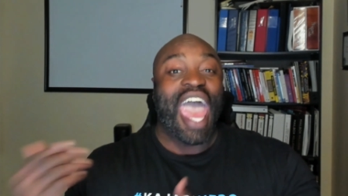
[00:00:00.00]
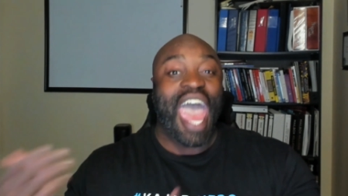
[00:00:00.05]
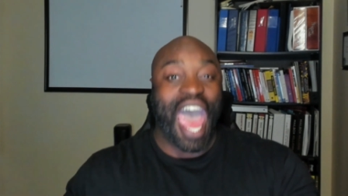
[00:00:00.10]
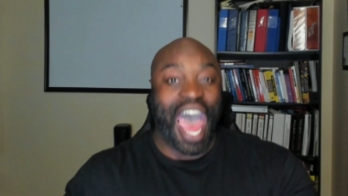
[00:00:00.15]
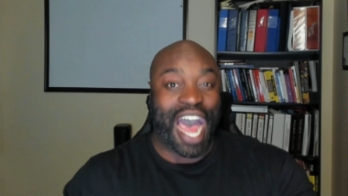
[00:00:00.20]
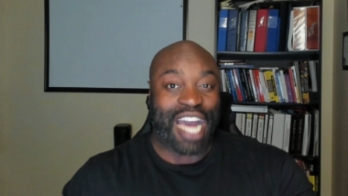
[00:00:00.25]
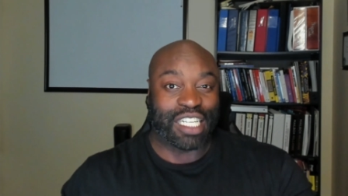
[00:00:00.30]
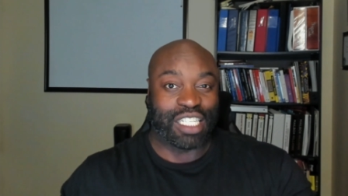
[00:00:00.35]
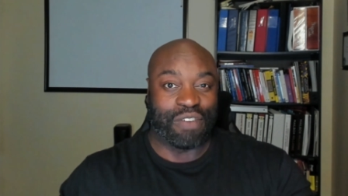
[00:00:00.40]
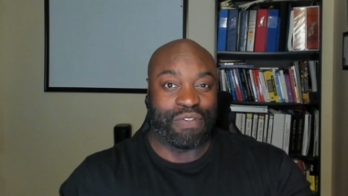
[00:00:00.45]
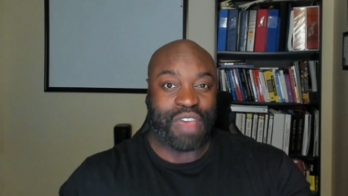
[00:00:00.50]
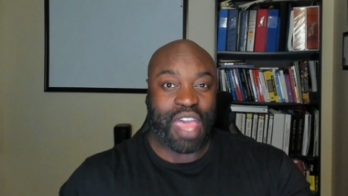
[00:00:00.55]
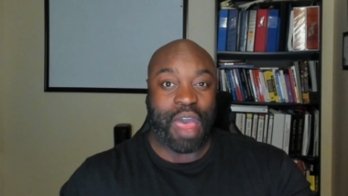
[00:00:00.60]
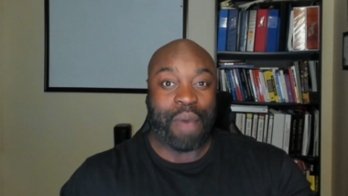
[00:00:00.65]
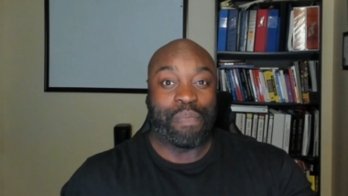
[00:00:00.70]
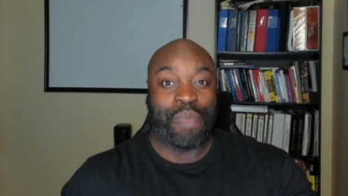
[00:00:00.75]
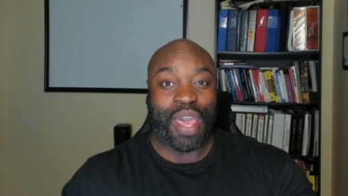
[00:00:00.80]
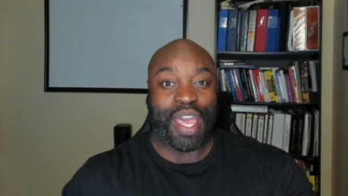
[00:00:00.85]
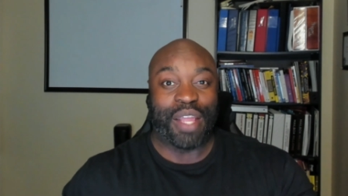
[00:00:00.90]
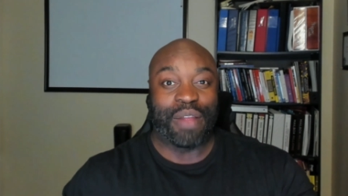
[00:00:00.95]

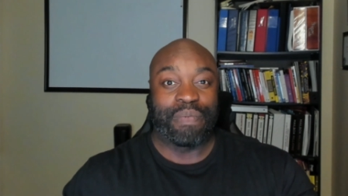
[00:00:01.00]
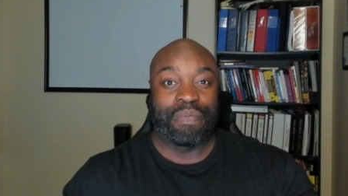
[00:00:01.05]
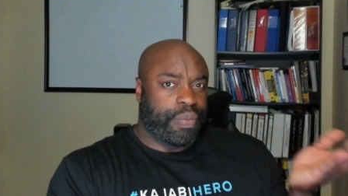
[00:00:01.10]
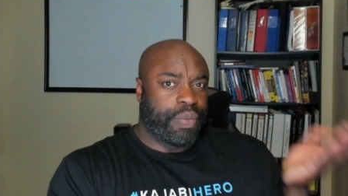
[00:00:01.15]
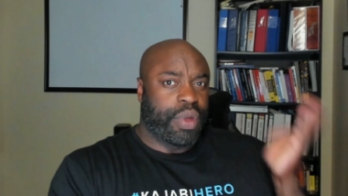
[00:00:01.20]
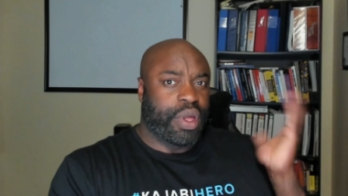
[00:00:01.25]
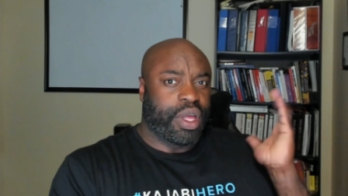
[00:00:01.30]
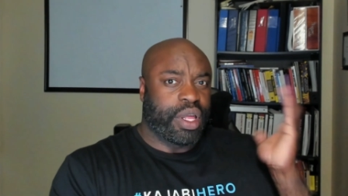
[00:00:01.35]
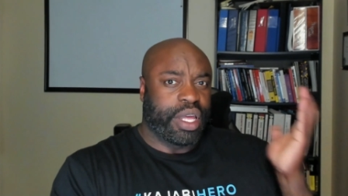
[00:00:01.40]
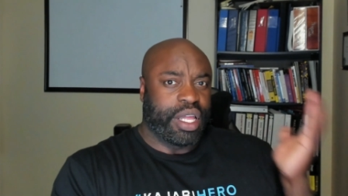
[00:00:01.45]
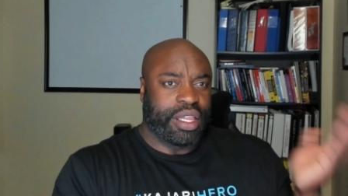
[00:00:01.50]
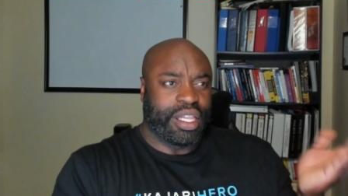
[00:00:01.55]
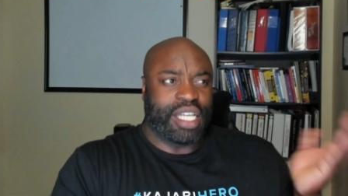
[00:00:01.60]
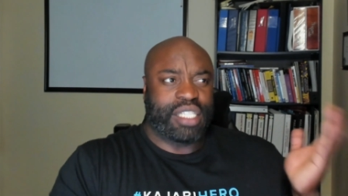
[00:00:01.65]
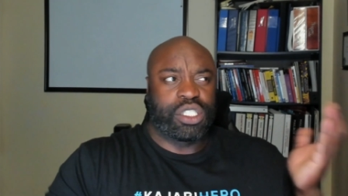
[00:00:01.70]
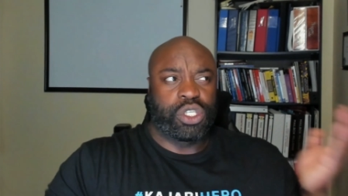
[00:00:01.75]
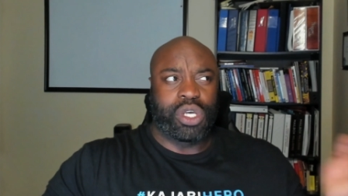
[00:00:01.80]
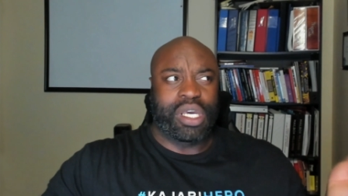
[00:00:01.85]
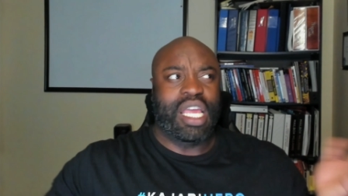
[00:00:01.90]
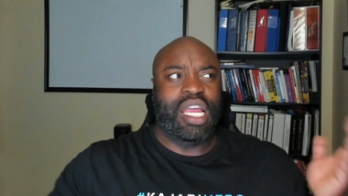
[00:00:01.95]
ActiveCampaign.
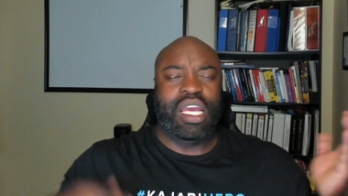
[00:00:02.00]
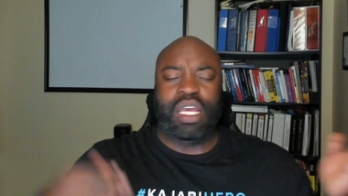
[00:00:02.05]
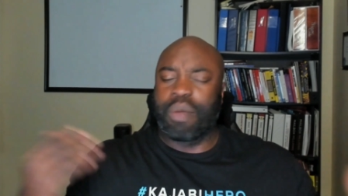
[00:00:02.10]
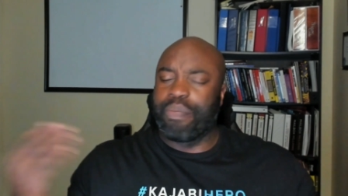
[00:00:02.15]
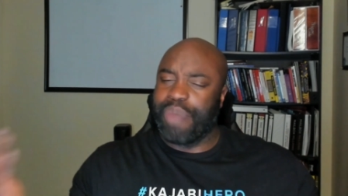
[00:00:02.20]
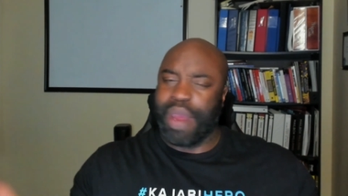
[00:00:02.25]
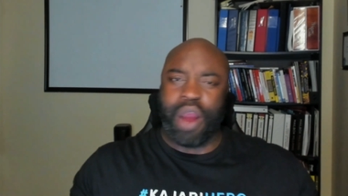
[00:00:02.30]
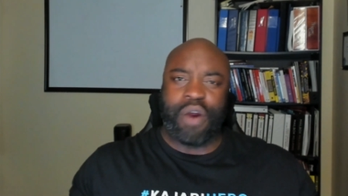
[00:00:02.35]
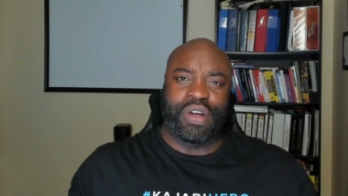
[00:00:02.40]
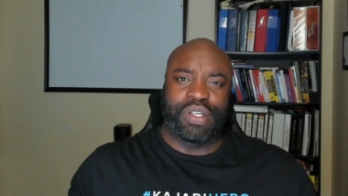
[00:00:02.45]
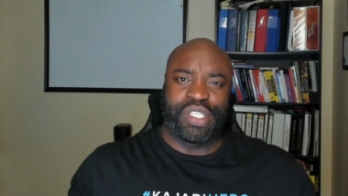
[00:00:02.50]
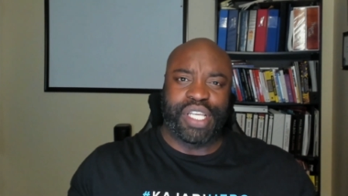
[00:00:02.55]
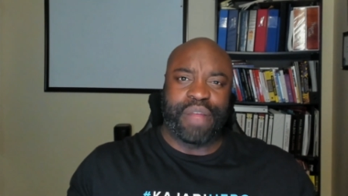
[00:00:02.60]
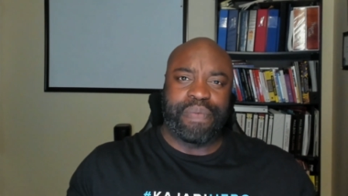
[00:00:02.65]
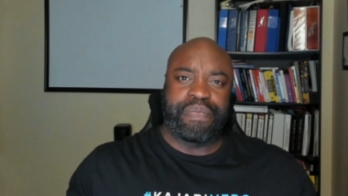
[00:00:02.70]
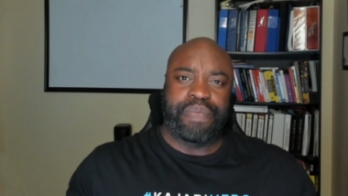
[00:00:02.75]
Let's look at a comparison.